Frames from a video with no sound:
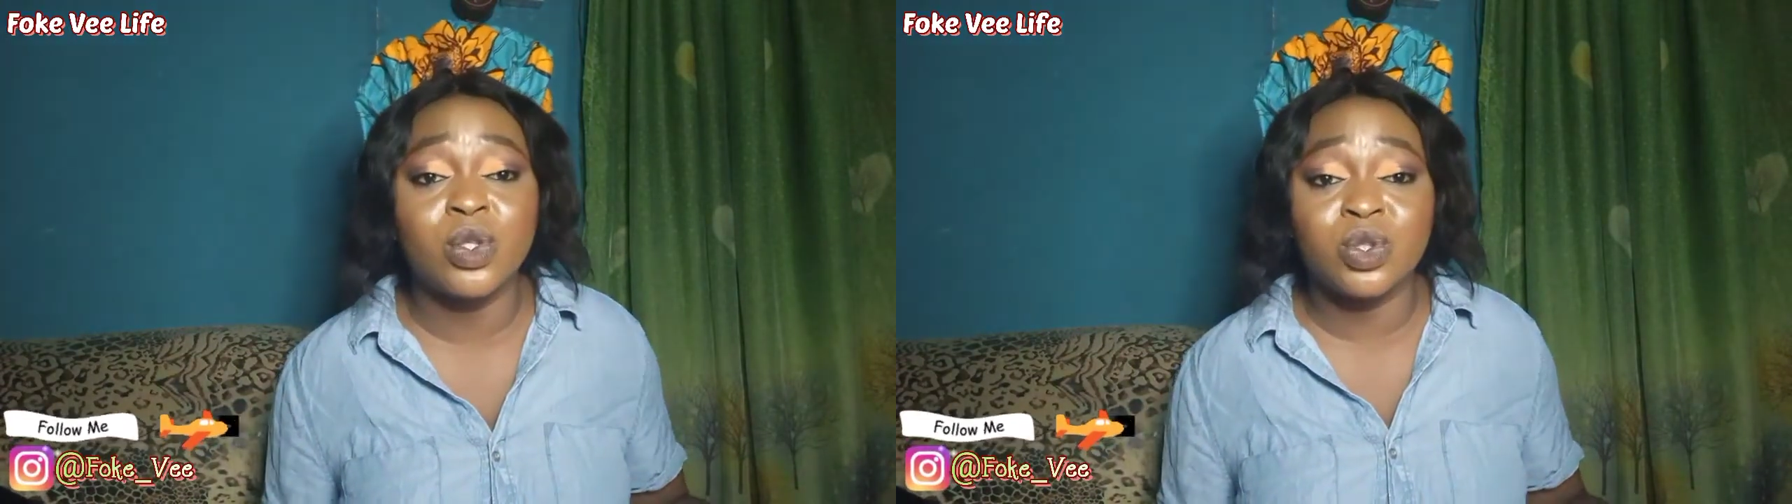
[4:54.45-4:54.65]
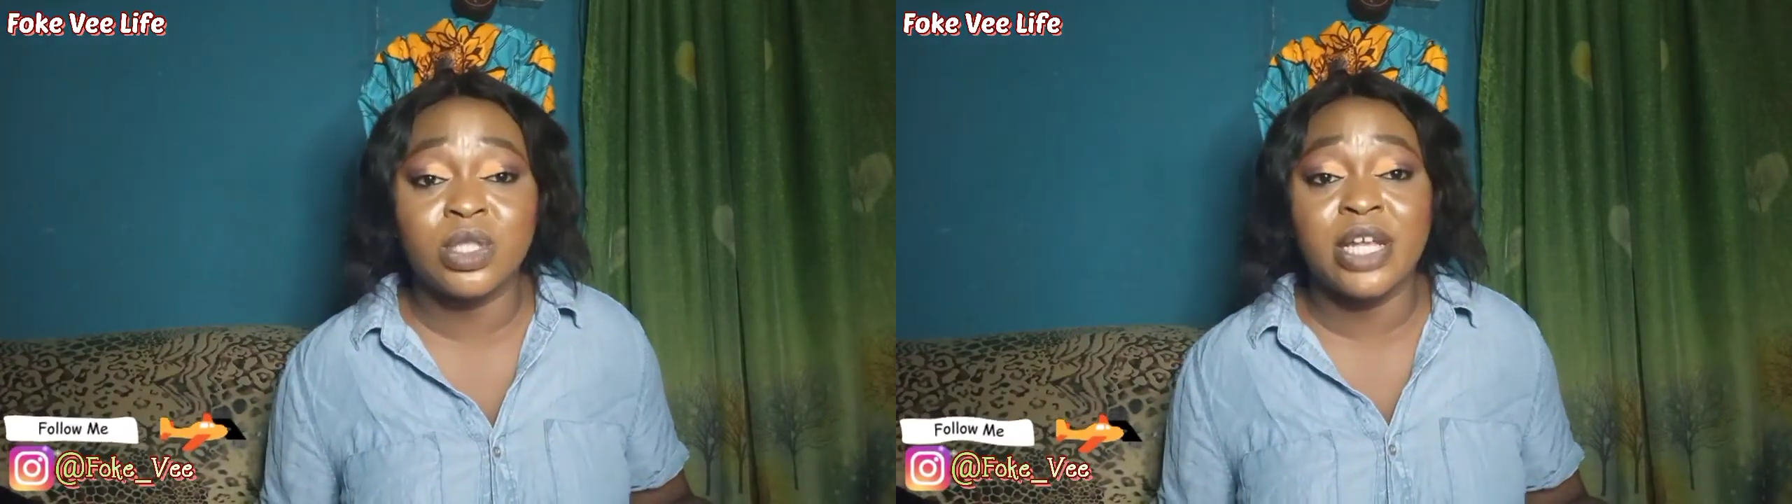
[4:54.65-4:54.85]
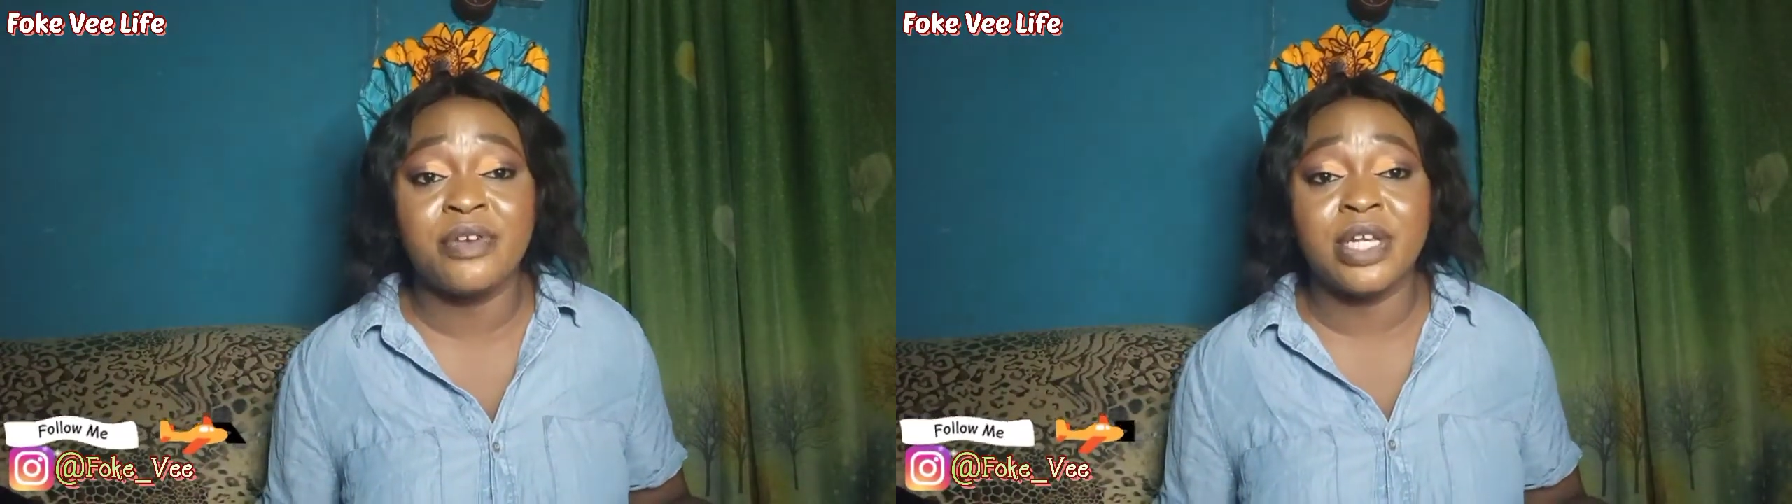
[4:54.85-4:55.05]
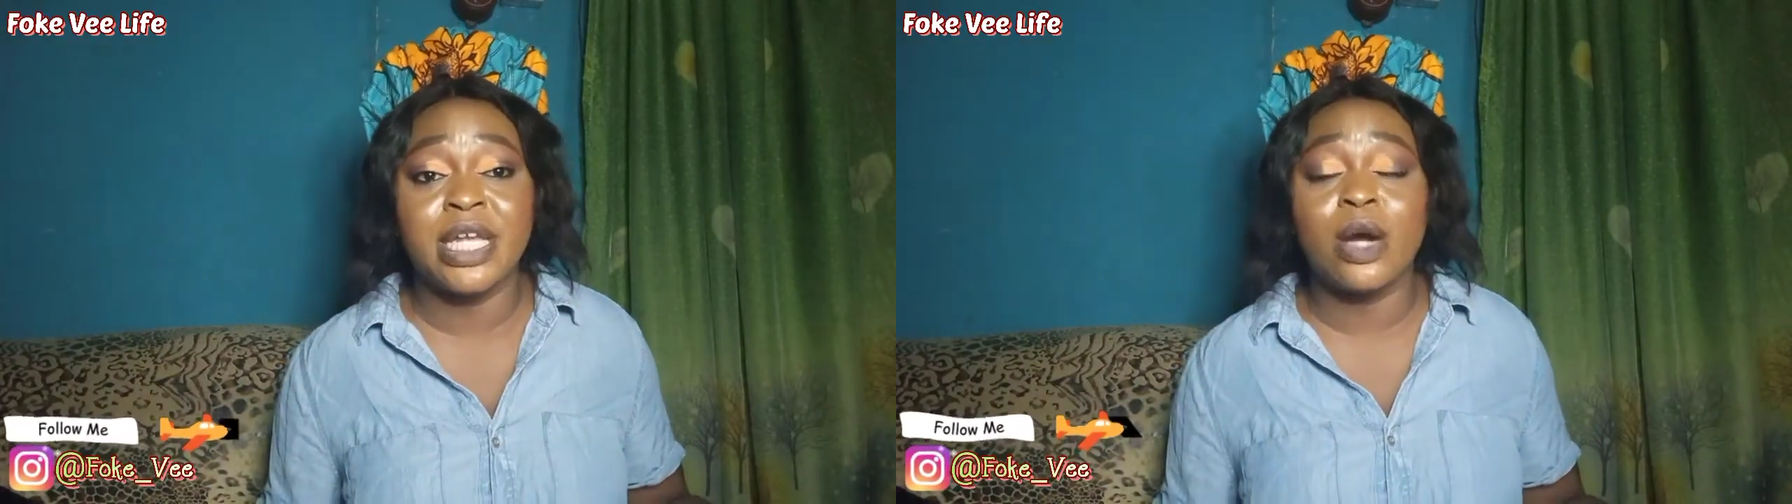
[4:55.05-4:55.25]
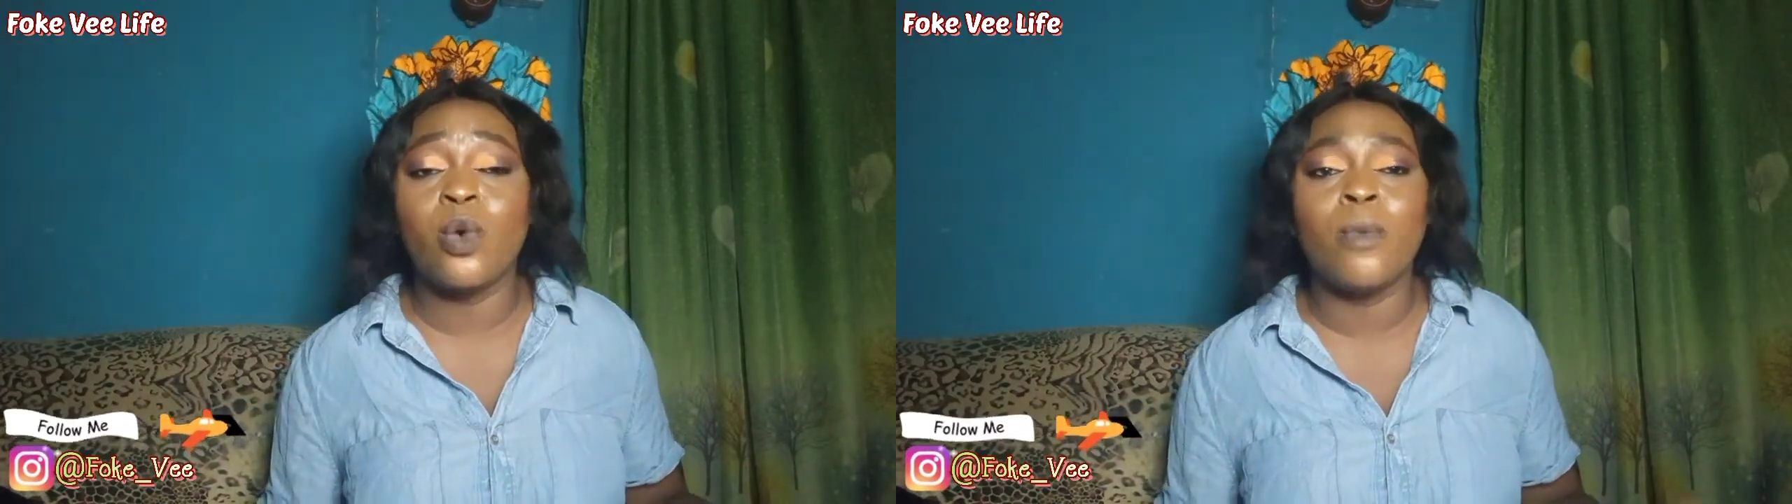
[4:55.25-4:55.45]
cutlery
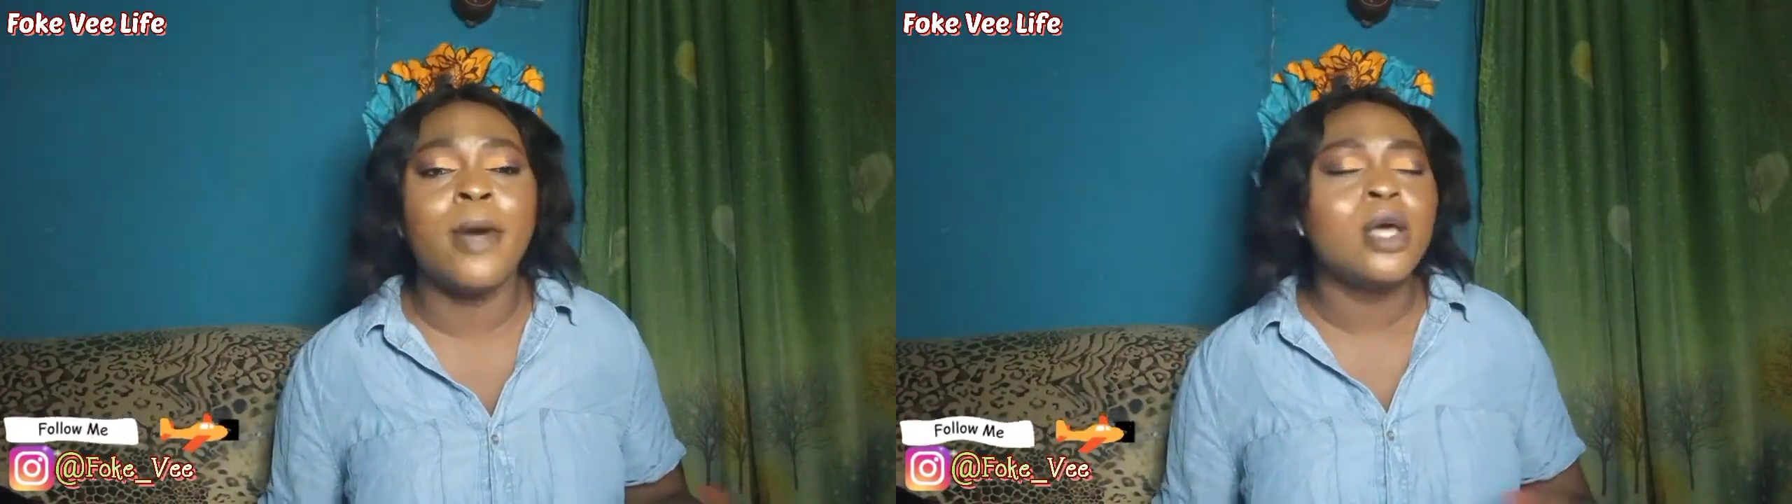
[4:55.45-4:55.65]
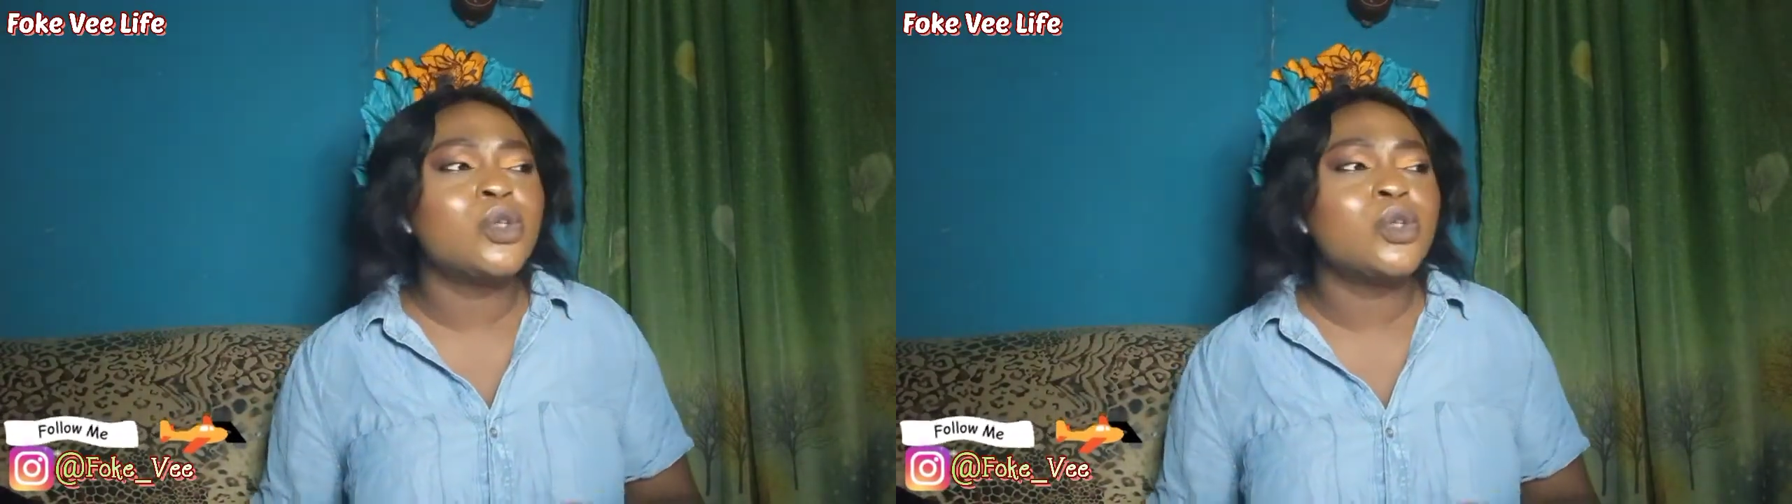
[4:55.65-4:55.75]
in their home.